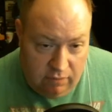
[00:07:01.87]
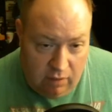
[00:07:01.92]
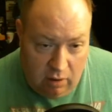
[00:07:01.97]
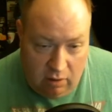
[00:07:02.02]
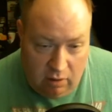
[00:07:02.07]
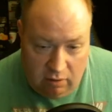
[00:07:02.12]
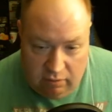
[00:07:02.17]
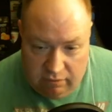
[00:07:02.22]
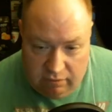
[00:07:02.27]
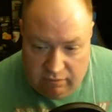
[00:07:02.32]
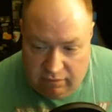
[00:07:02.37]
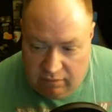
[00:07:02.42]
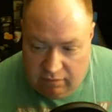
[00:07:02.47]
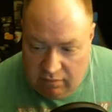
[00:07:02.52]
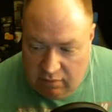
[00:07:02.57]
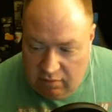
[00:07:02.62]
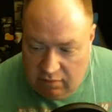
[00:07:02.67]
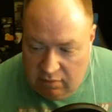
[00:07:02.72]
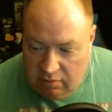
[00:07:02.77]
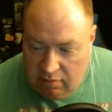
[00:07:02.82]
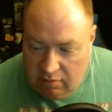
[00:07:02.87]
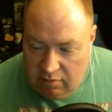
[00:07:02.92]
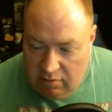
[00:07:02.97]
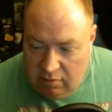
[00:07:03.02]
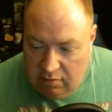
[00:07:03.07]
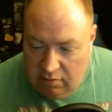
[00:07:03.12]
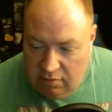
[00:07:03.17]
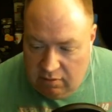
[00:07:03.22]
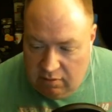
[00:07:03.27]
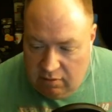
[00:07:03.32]
off
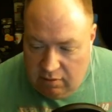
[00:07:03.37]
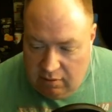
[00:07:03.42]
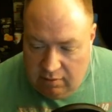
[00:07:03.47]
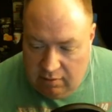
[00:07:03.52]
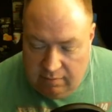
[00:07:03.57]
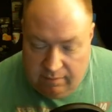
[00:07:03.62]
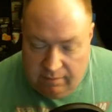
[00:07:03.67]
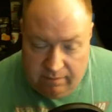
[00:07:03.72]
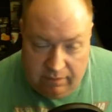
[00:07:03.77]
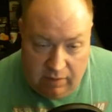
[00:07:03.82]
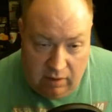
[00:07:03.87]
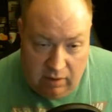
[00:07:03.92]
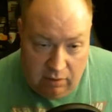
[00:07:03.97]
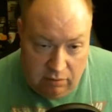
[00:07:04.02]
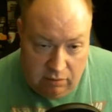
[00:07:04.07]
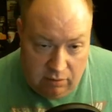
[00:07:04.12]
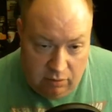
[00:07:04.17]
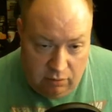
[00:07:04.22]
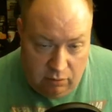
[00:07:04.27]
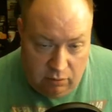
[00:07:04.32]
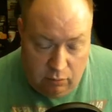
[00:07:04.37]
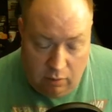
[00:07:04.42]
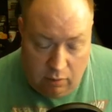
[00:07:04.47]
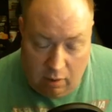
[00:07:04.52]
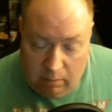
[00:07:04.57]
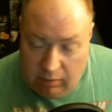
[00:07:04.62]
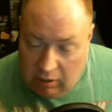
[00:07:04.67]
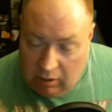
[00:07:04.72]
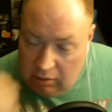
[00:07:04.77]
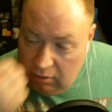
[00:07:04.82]
the
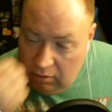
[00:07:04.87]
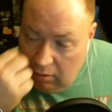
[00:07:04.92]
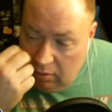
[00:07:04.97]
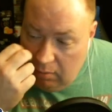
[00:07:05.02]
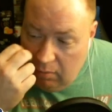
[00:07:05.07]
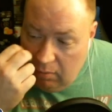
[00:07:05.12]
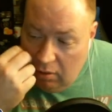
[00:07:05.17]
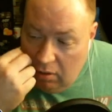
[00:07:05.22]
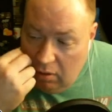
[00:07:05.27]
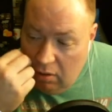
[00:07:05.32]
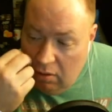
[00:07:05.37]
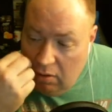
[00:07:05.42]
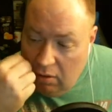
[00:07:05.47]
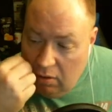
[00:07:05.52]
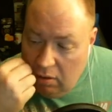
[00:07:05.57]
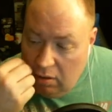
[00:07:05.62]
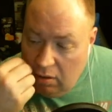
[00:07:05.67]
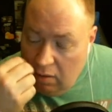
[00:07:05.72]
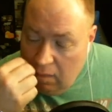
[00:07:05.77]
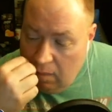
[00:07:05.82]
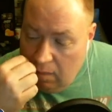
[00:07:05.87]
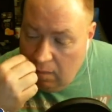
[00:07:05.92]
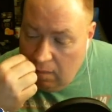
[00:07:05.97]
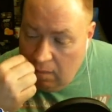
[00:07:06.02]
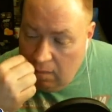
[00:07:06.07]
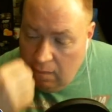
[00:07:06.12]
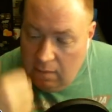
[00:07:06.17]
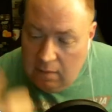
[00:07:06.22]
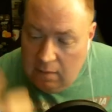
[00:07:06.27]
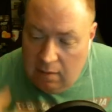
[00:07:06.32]
Romping Club,
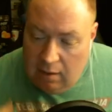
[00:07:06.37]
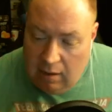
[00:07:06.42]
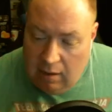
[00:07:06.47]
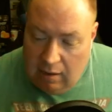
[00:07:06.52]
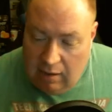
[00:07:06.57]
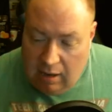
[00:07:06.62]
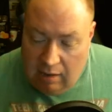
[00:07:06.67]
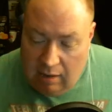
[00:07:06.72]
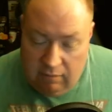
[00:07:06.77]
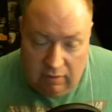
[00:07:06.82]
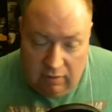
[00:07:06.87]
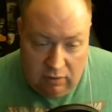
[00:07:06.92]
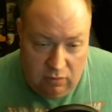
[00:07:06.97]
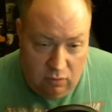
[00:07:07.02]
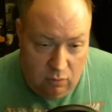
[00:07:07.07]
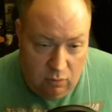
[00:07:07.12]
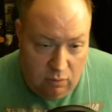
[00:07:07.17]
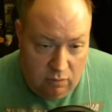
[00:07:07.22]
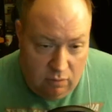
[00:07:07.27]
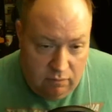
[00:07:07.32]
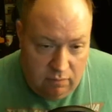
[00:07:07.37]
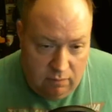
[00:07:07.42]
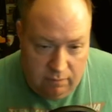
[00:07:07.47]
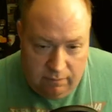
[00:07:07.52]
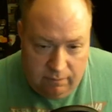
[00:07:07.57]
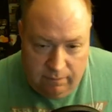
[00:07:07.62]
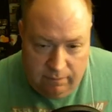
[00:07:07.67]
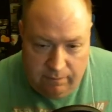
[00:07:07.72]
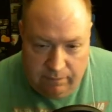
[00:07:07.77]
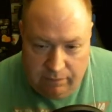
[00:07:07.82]
and having 2 of
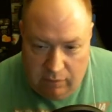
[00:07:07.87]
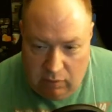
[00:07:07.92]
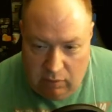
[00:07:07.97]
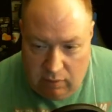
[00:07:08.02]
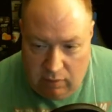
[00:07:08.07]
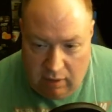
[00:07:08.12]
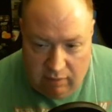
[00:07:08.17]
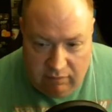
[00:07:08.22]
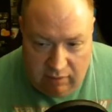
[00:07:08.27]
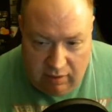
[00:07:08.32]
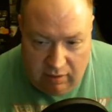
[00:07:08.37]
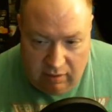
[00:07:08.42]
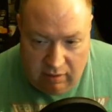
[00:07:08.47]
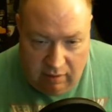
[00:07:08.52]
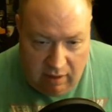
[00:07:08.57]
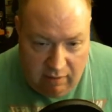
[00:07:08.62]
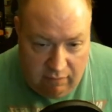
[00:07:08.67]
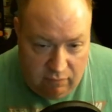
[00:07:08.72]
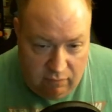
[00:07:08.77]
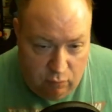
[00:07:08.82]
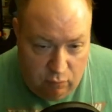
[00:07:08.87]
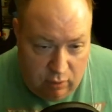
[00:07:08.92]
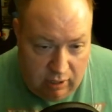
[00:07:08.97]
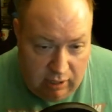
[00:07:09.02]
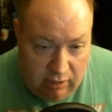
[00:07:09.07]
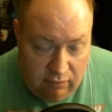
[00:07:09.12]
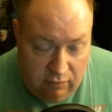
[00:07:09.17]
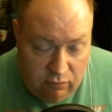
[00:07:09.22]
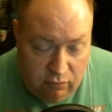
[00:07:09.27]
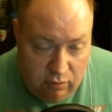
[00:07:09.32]
them, you'd have to have a way to
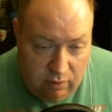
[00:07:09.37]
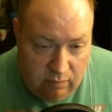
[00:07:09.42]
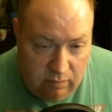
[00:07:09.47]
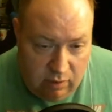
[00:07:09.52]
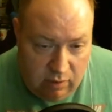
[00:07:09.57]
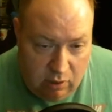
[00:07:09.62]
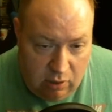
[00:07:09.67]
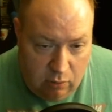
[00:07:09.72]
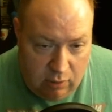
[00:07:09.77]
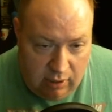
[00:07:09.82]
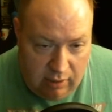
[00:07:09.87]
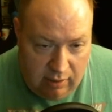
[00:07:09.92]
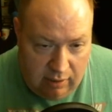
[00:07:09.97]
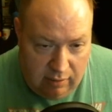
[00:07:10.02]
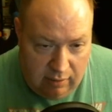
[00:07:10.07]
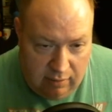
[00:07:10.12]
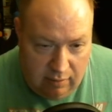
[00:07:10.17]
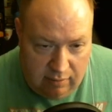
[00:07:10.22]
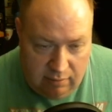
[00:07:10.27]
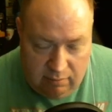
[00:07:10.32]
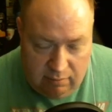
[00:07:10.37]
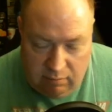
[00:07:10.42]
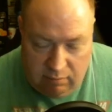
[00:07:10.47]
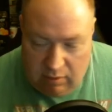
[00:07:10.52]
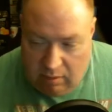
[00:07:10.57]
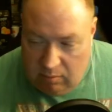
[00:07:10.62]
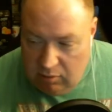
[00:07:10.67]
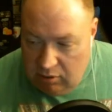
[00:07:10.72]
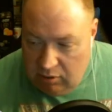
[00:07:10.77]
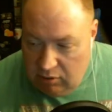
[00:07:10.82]
get one of them go again to
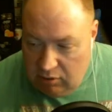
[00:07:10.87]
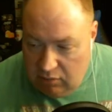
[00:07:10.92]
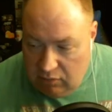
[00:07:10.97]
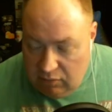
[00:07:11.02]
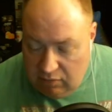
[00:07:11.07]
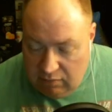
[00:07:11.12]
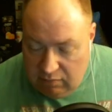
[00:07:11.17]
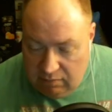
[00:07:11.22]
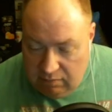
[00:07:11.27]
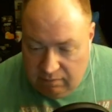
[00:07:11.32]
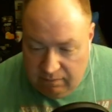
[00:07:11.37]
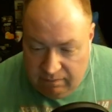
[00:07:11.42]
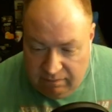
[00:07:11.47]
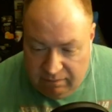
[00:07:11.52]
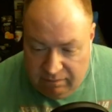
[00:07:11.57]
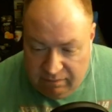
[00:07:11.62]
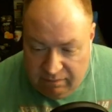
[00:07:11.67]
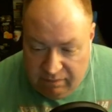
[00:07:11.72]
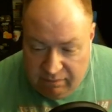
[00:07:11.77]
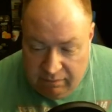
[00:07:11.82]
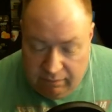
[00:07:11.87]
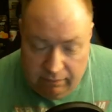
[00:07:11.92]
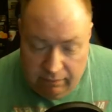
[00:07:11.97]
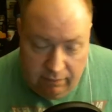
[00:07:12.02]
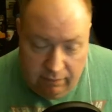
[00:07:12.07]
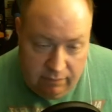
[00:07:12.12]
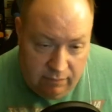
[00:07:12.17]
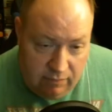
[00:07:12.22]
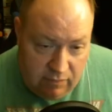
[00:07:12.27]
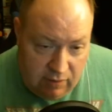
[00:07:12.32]
be able to use it.
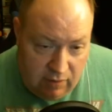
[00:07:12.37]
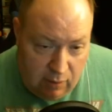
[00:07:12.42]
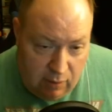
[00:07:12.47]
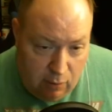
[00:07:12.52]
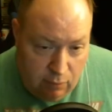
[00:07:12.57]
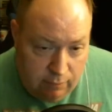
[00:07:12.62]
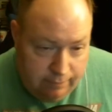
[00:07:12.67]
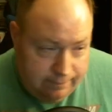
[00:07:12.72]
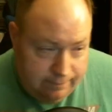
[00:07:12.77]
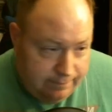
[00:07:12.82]
So,